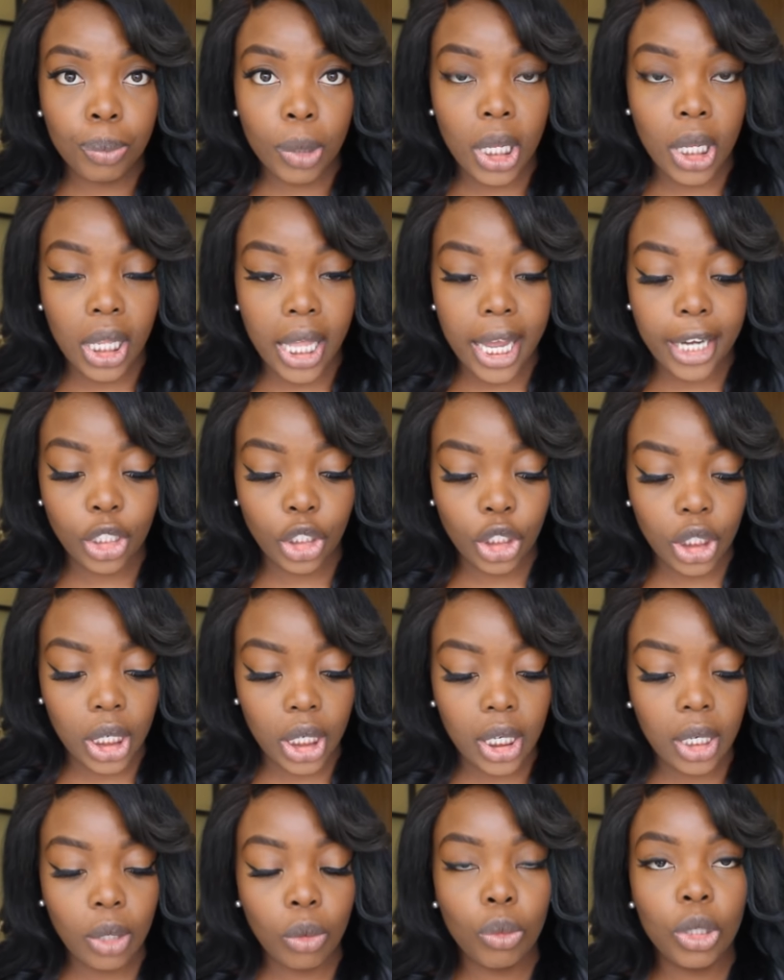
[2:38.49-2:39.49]

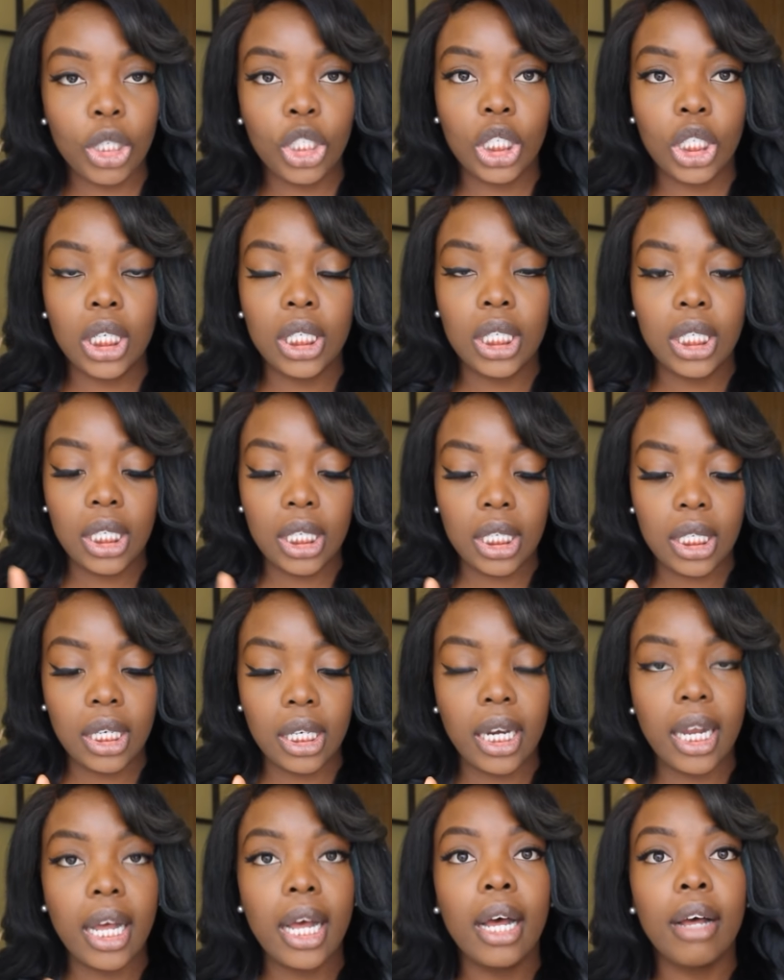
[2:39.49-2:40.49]
collection which
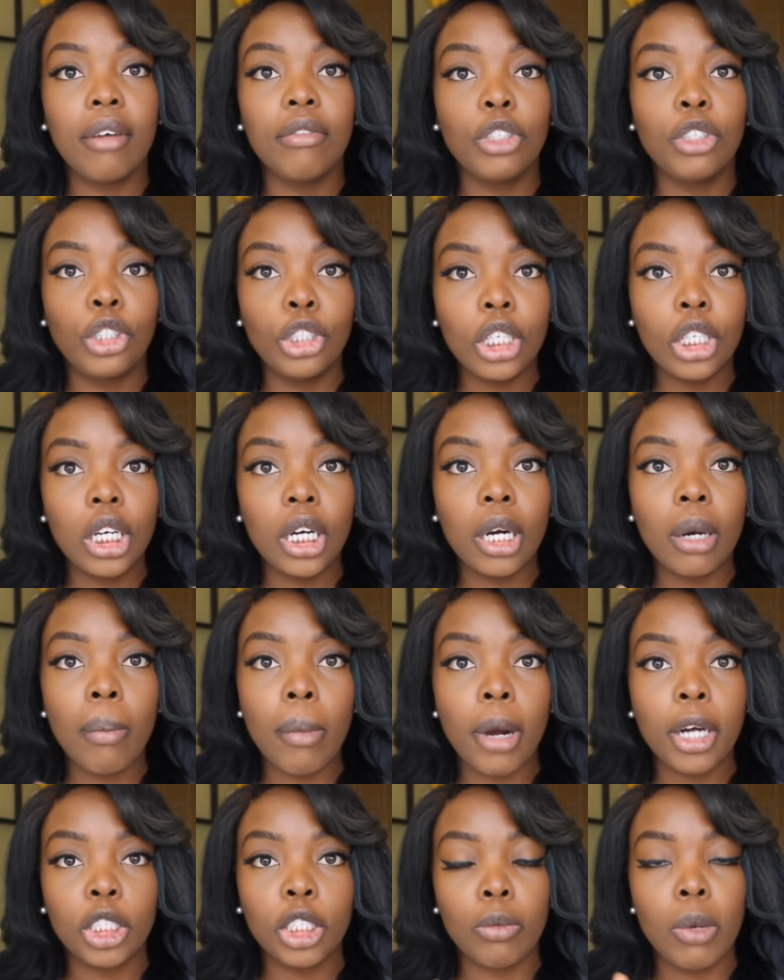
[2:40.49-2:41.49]
consisted of sugar
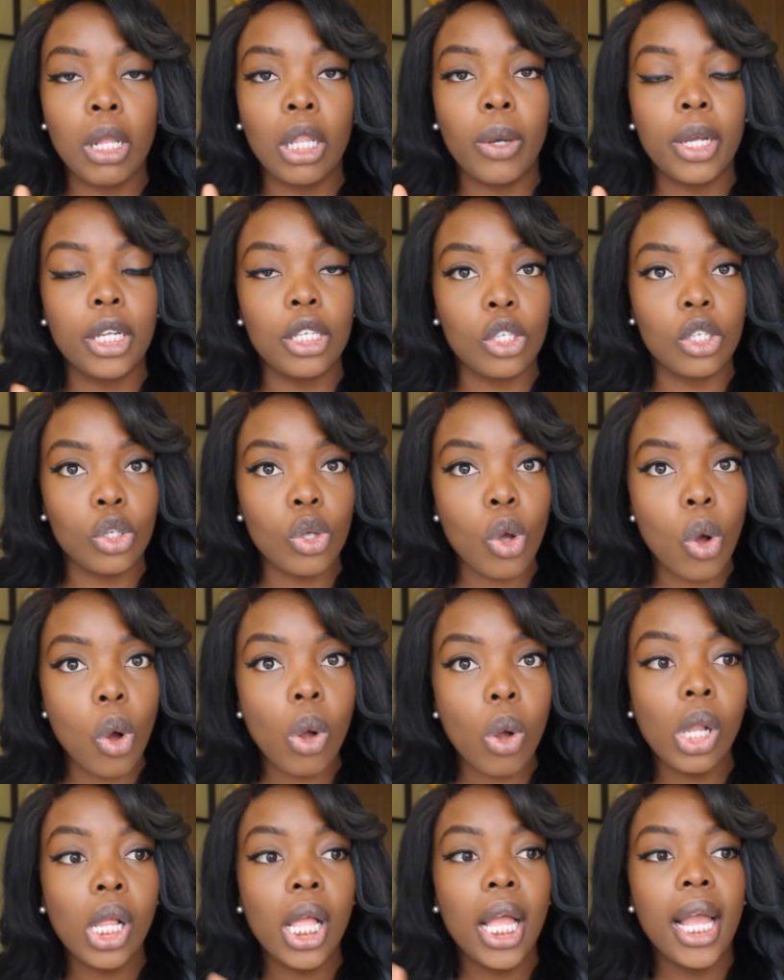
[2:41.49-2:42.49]
marshmallow and
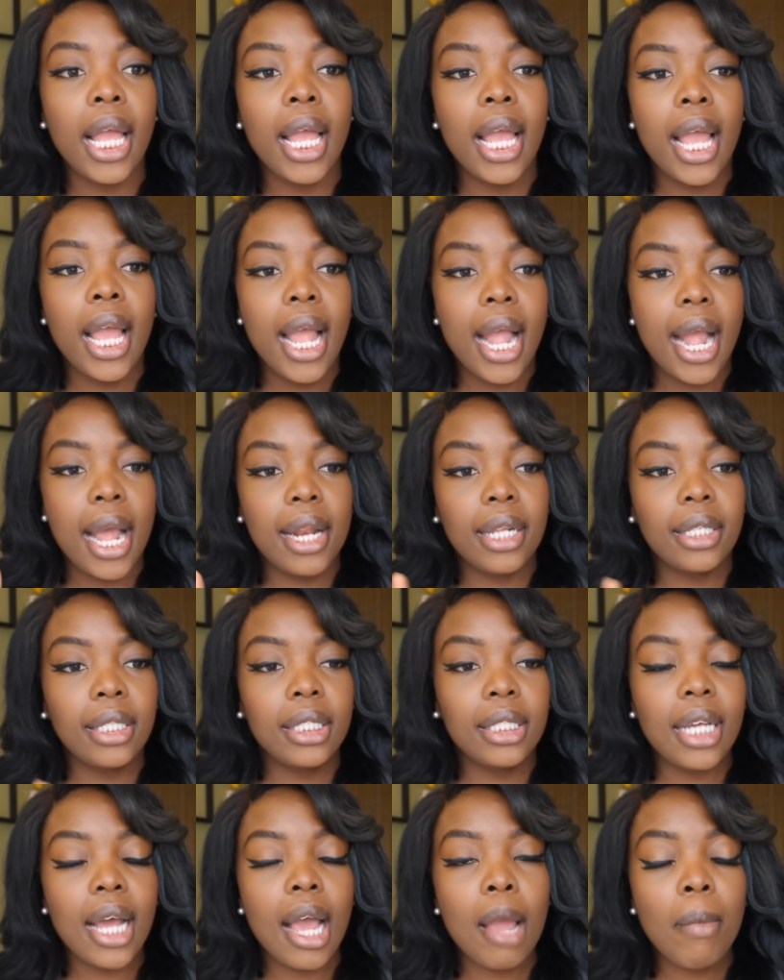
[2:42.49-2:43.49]
soul and at the
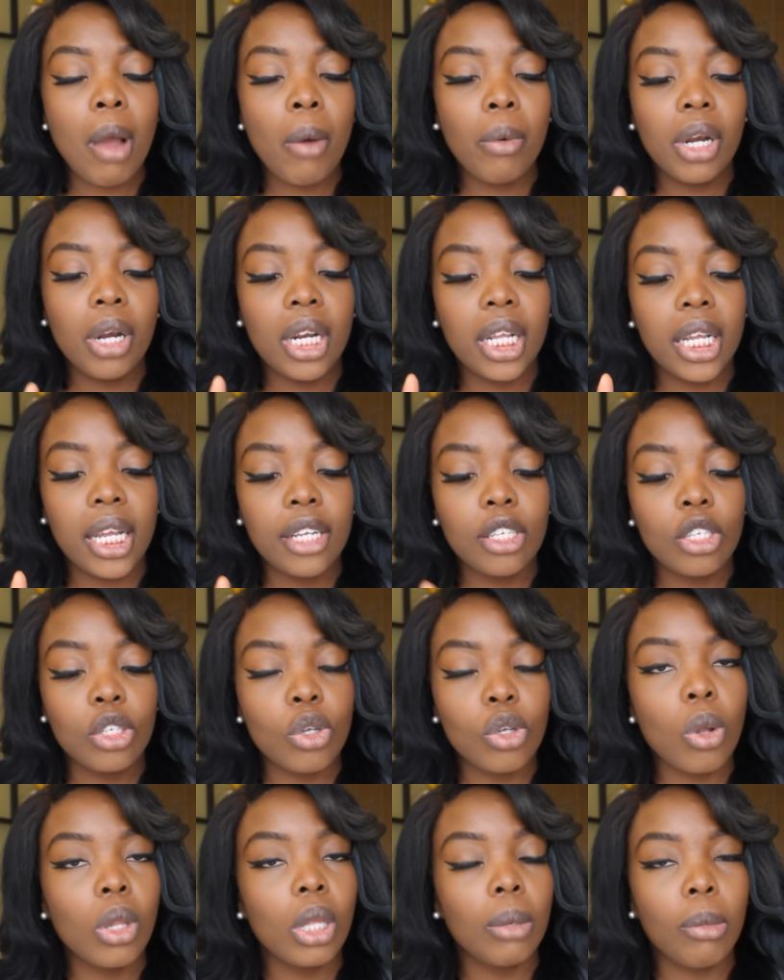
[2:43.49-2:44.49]
time I wanted to get
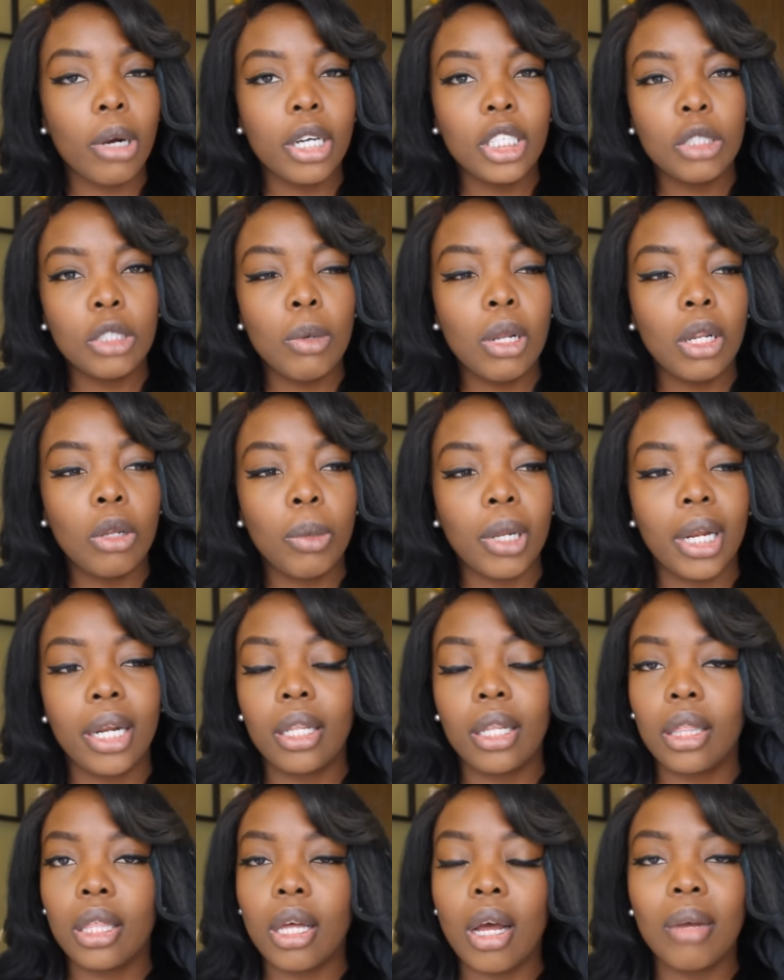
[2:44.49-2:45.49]
soul and marshmallow but
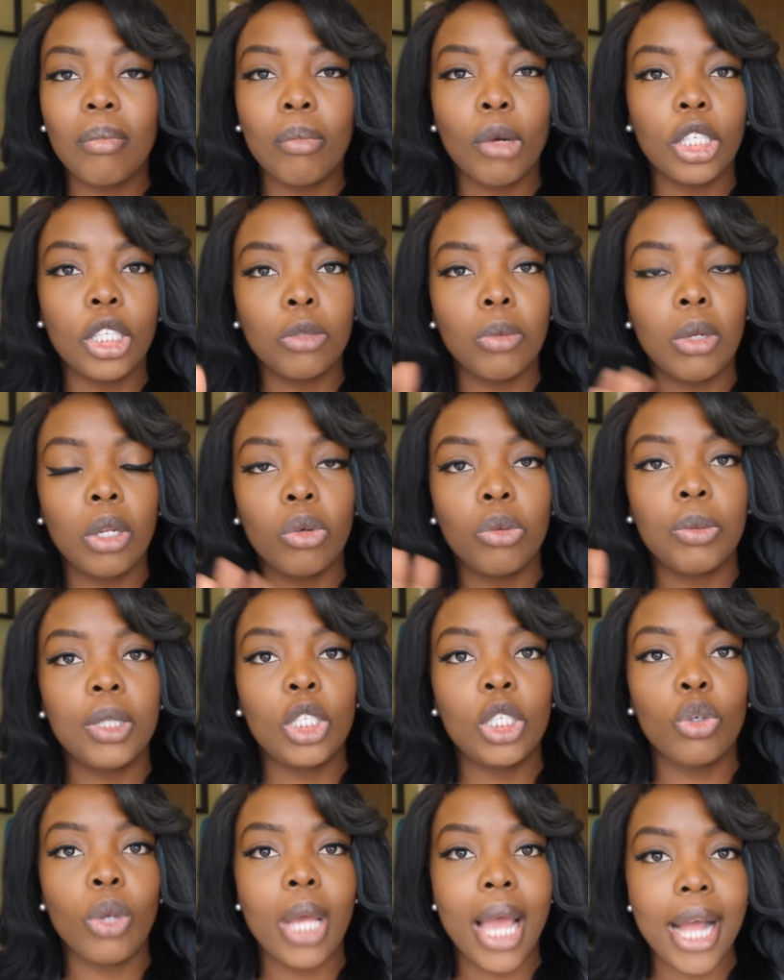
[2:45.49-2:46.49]
I thought marshmallow would be
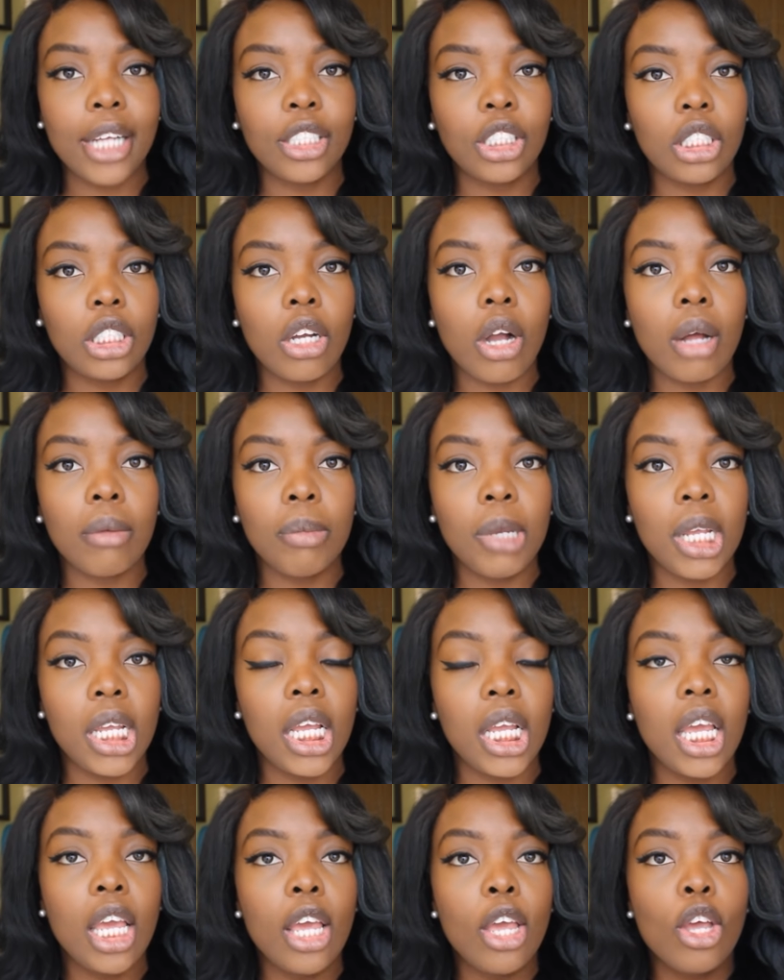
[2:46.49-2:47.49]
too ashy on
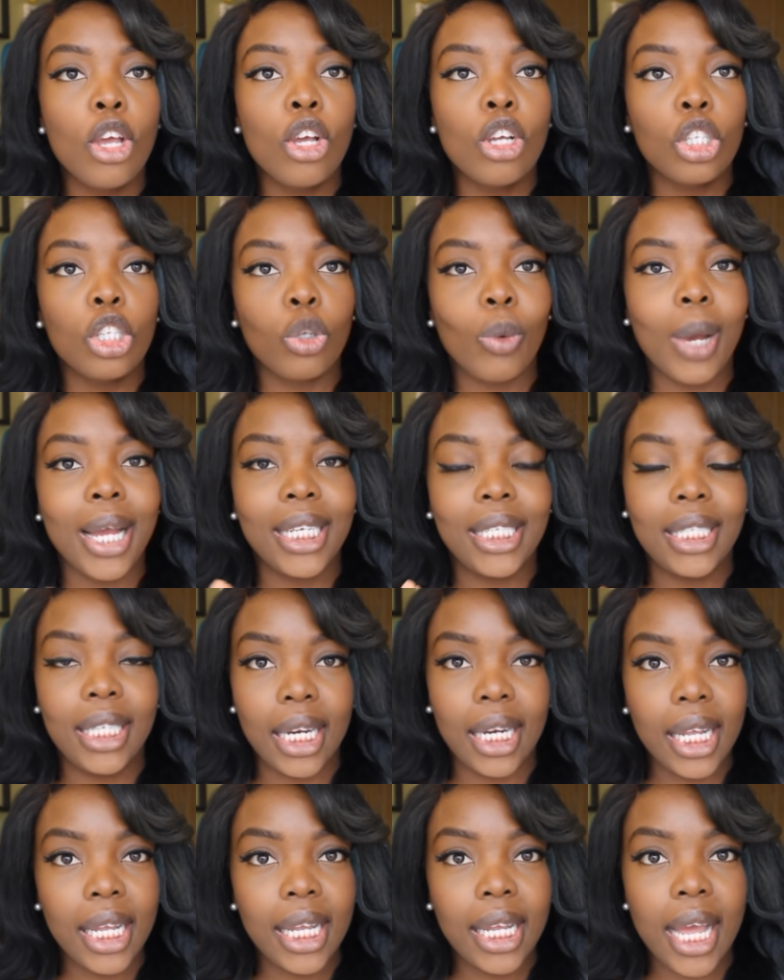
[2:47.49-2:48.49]
me so I
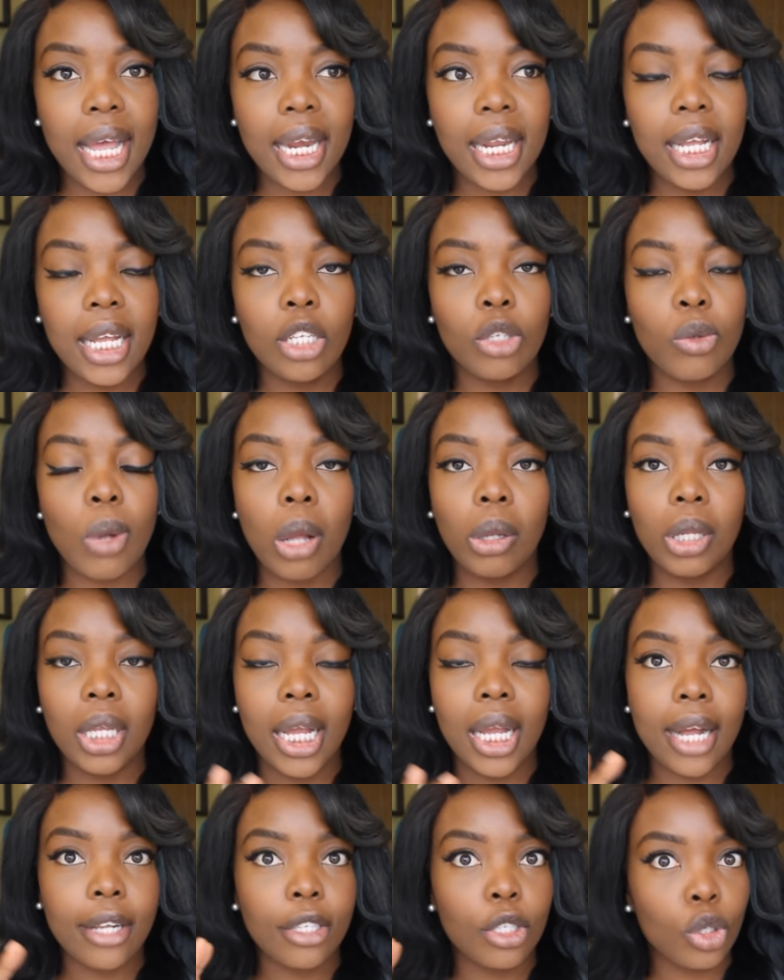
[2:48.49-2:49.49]
didn't get it so I only
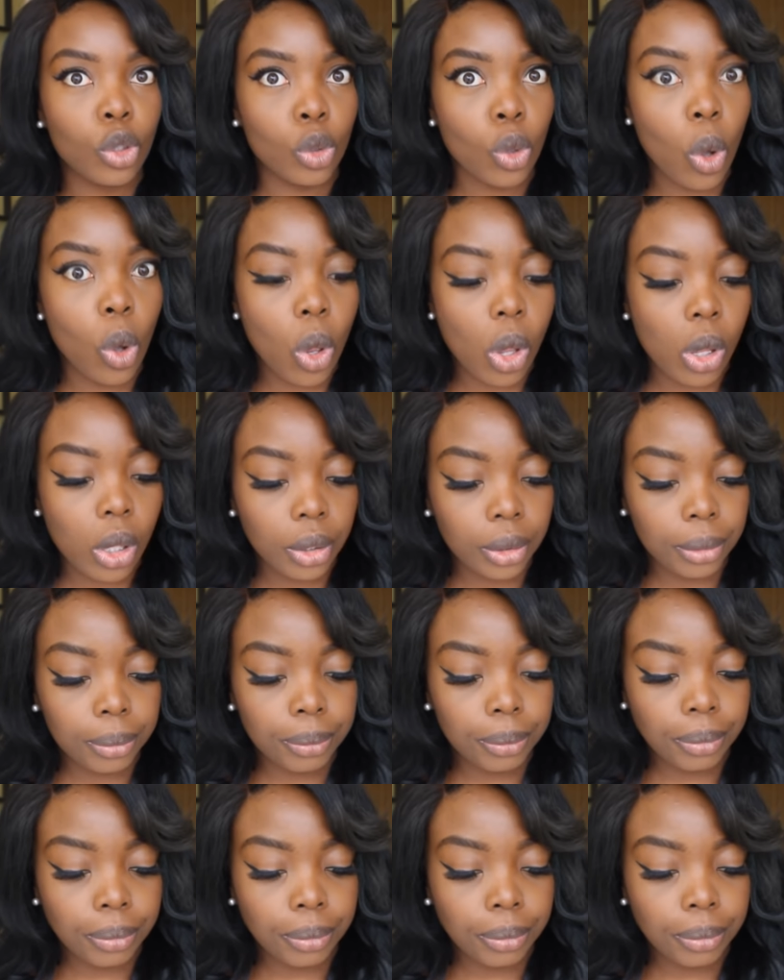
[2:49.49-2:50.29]
got soul